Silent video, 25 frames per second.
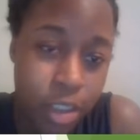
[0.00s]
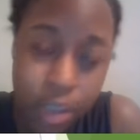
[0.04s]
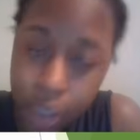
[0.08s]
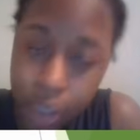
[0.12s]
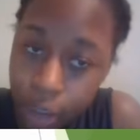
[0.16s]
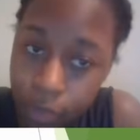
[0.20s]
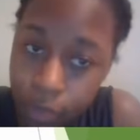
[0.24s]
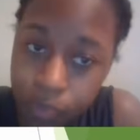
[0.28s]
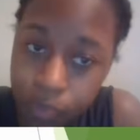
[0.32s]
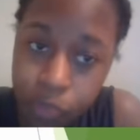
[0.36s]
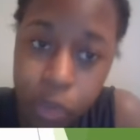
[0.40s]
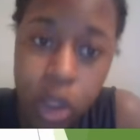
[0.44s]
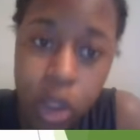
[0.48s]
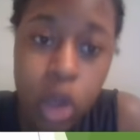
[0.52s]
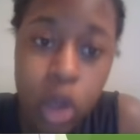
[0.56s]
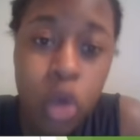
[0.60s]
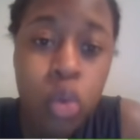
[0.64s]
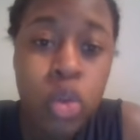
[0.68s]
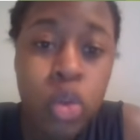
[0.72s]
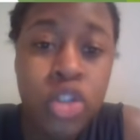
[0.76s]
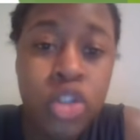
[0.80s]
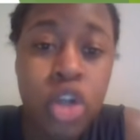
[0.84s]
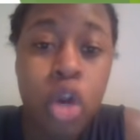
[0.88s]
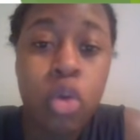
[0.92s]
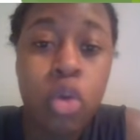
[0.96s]
today,
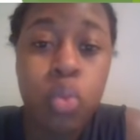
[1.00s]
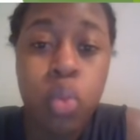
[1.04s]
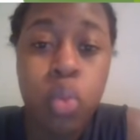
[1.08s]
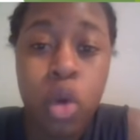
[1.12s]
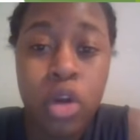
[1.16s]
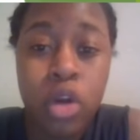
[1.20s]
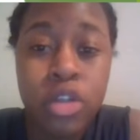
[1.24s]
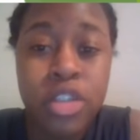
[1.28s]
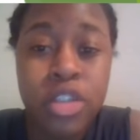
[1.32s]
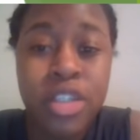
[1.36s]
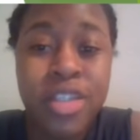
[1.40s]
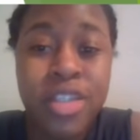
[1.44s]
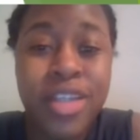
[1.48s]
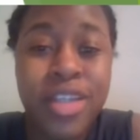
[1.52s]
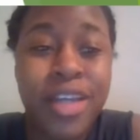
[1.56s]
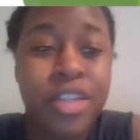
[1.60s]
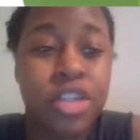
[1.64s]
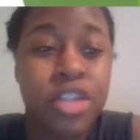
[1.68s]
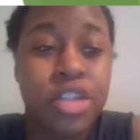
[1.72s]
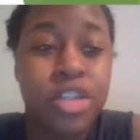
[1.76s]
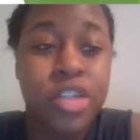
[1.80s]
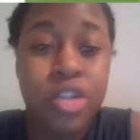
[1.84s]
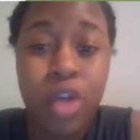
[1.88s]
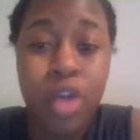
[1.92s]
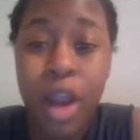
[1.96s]
which are words that
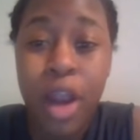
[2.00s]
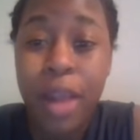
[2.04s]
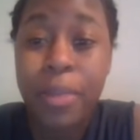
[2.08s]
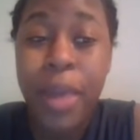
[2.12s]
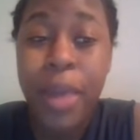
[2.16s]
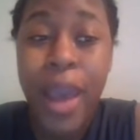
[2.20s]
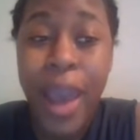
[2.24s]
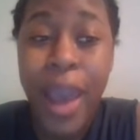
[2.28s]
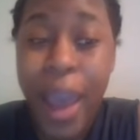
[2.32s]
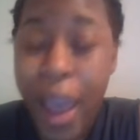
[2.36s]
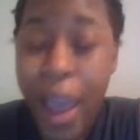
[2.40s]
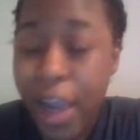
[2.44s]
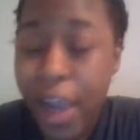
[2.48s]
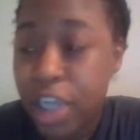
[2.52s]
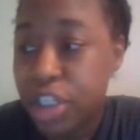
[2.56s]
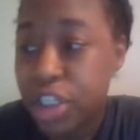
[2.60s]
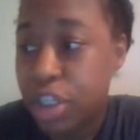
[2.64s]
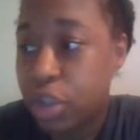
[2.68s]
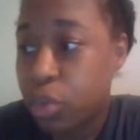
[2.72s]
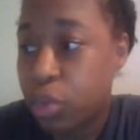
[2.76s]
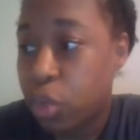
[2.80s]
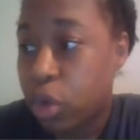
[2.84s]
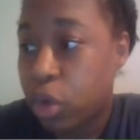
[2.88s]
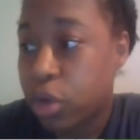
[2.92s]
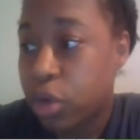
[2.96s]
describe
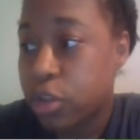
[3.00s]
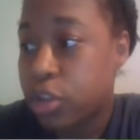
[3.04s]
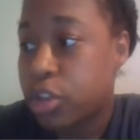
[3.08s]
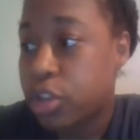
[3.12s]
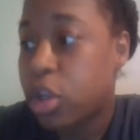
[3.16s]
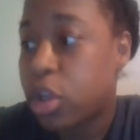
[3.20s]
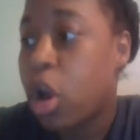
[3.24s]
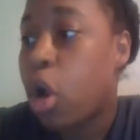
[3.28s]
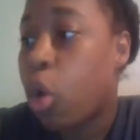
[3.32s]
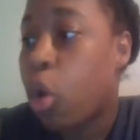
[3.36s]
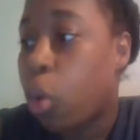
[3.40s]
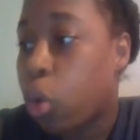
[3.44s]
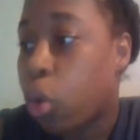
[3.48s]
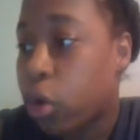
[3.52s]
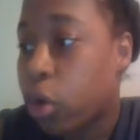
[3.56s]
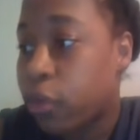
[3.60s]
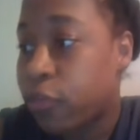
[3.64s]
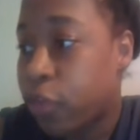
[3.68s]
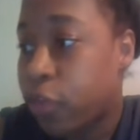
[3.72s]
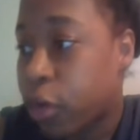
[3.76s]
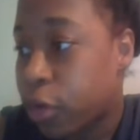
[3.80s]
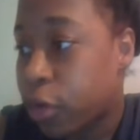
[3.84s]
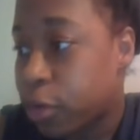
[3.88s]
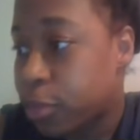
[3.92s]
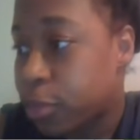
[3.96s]
action words or
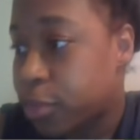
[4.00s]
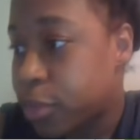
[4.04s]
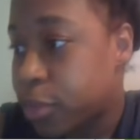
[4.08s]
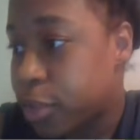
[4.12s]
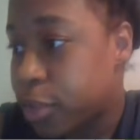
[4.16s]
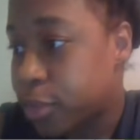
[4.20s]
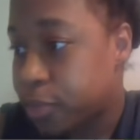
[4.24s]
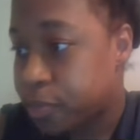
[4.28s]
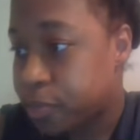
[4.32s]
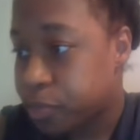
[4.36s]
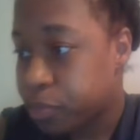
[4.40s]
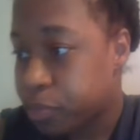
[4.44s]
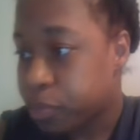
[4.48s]
verbs.